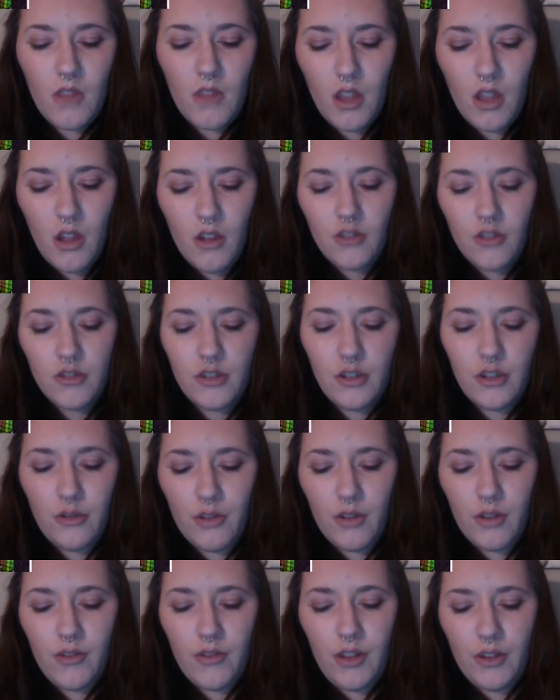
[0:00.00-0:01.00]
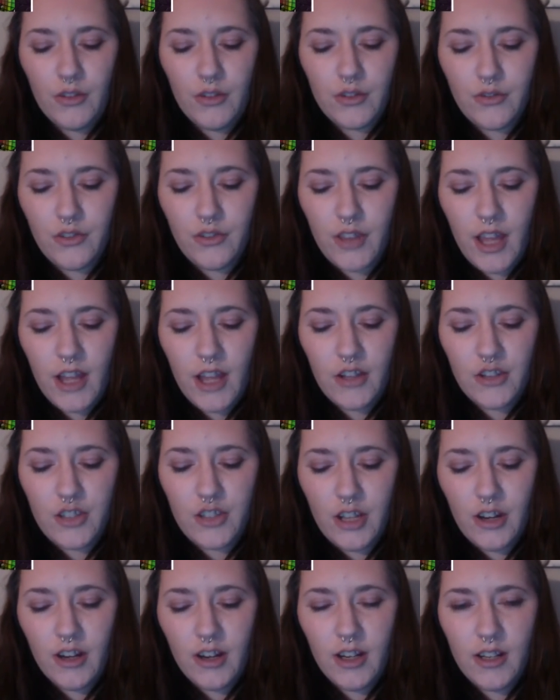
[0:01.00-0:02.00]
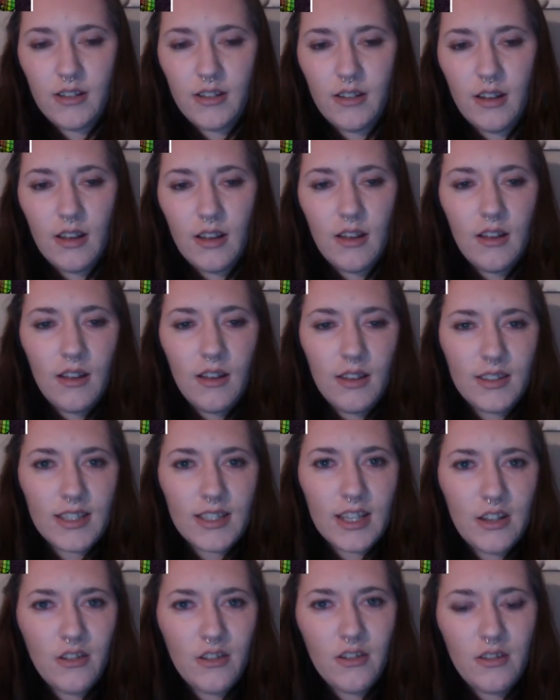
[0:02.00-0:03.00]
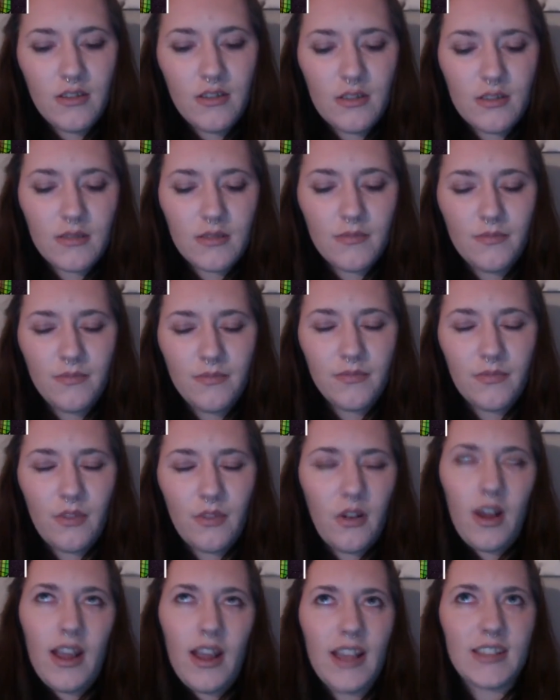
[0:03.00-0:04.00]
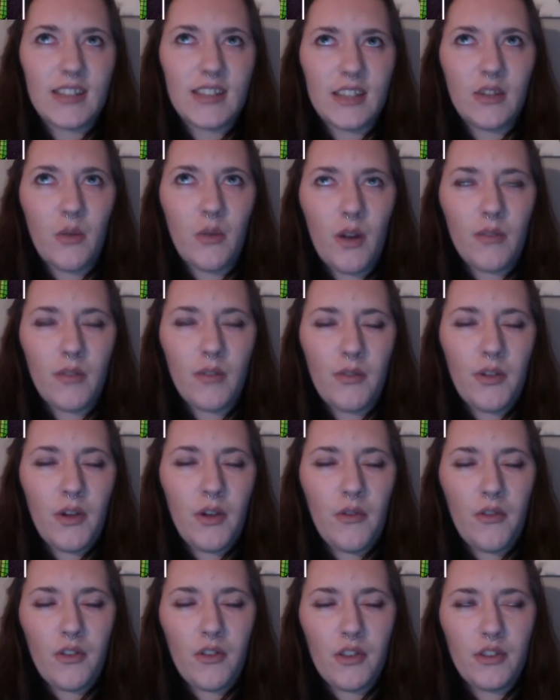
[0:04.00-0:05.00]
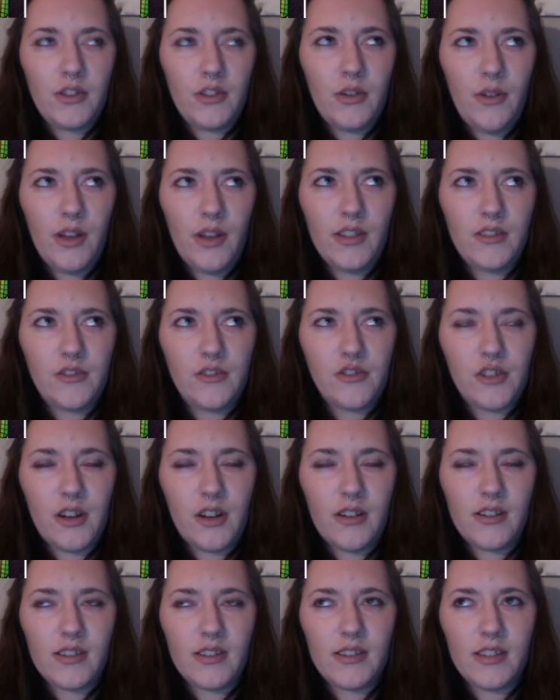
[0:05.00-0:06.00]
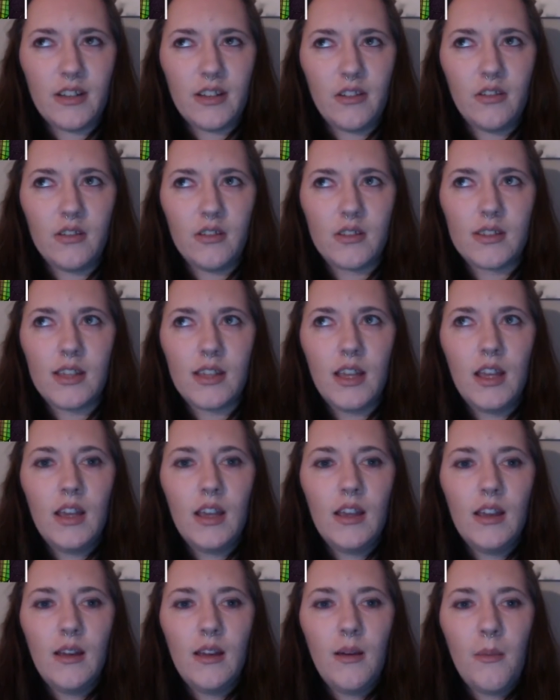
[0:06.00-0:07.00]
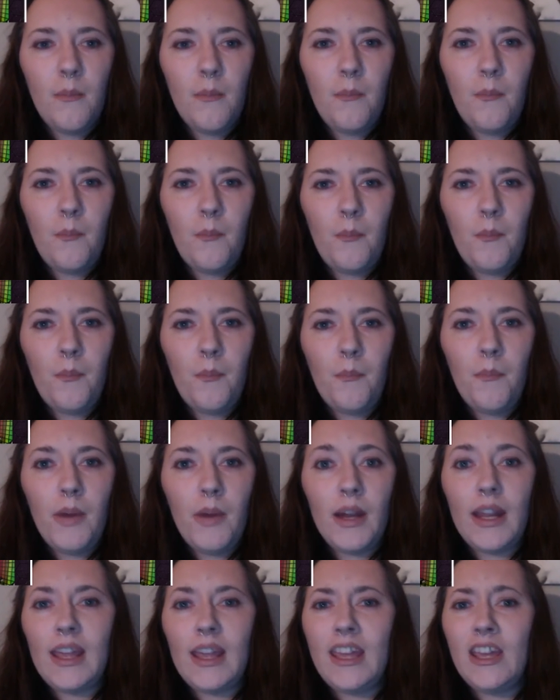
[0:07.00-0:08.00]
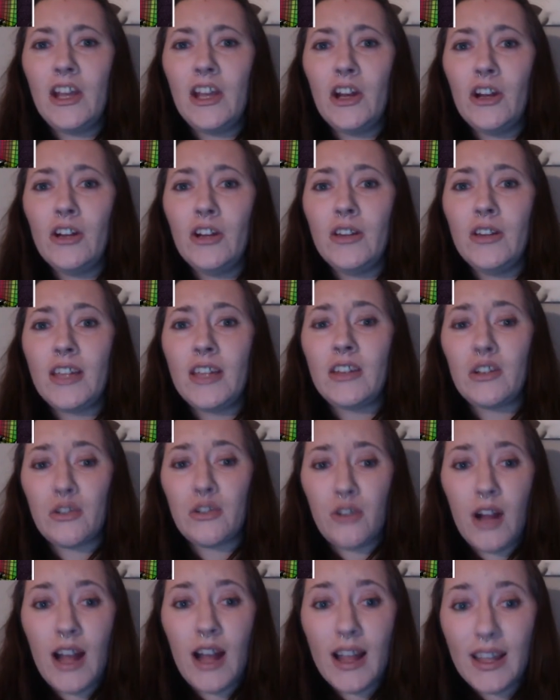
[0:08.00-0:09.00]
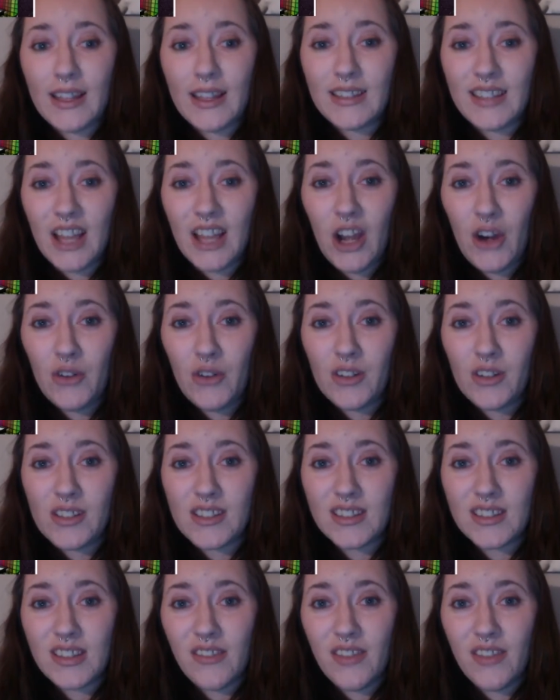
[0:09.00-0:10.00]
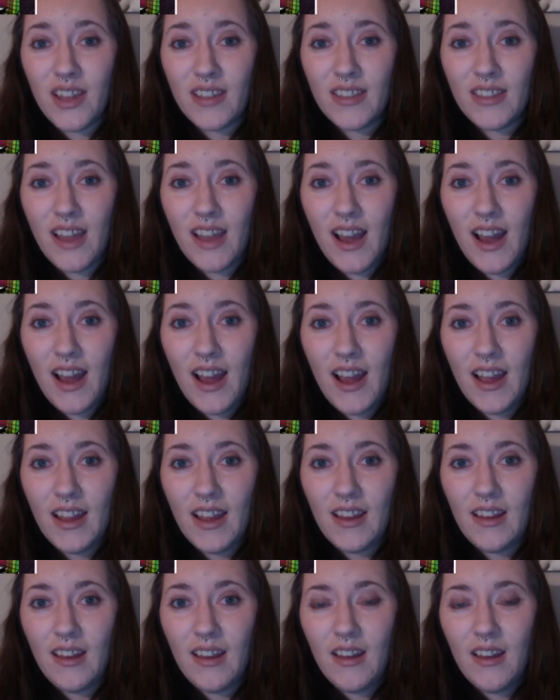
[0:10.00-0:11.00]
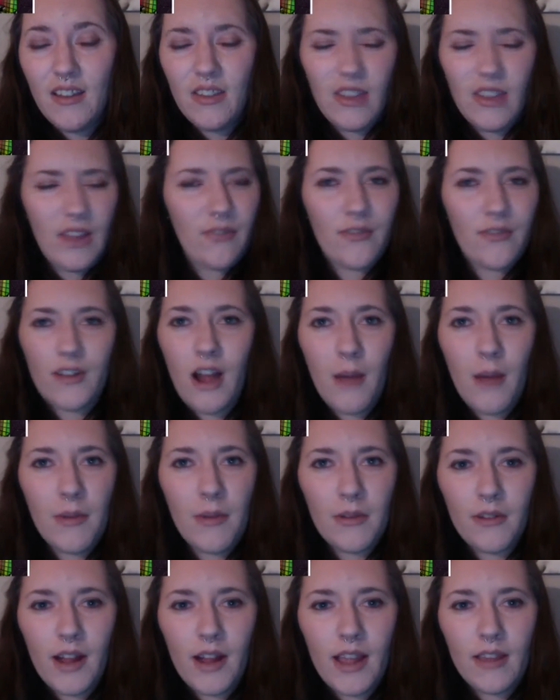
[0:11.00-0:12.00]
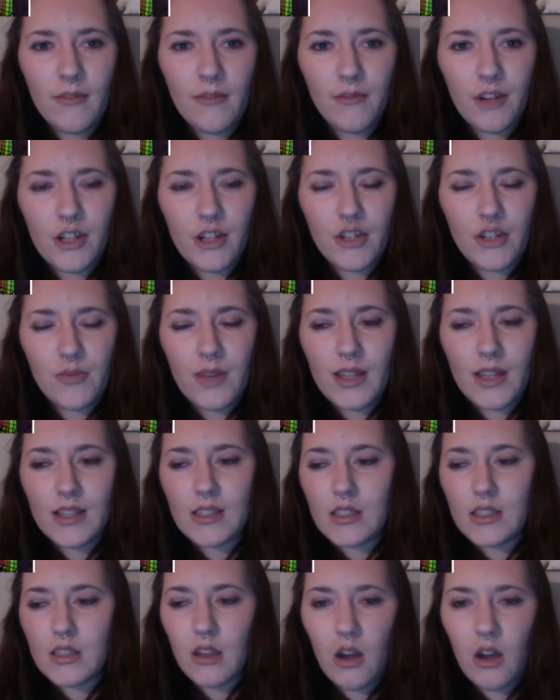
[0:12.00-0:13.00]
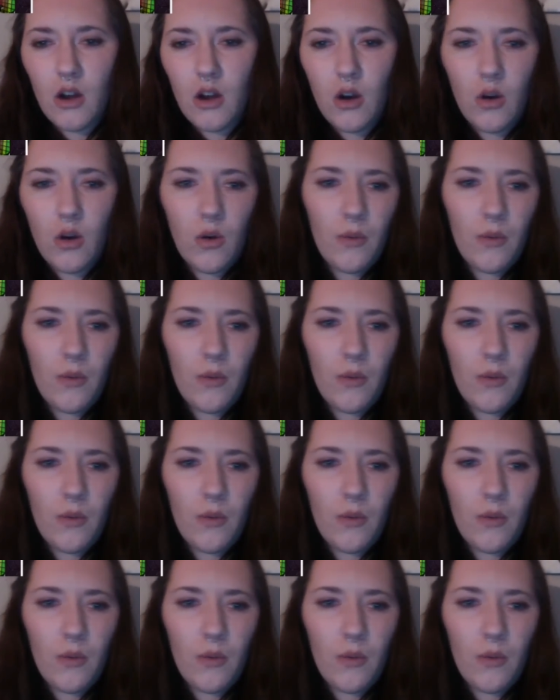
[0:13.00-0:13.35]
two reviews for the Ed Sheeran singles. Well, I guess, like, the one review for the two Ed Sheeran singles. But I hear, like, they're cracking down on stuff like that. Like, copyright infringement, so